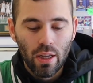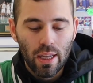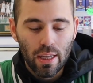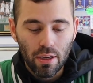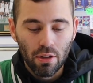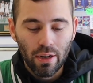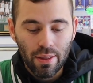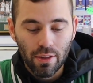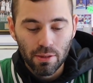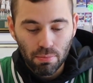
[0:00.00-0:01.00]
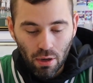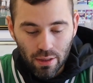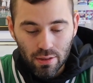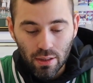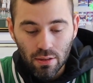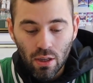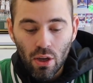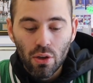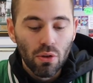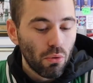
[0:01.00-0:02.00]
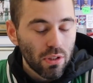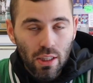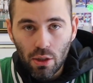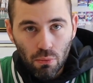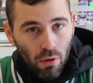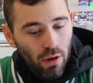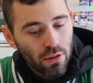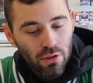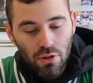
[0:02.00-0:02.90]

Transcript: here in this process. Those keywords,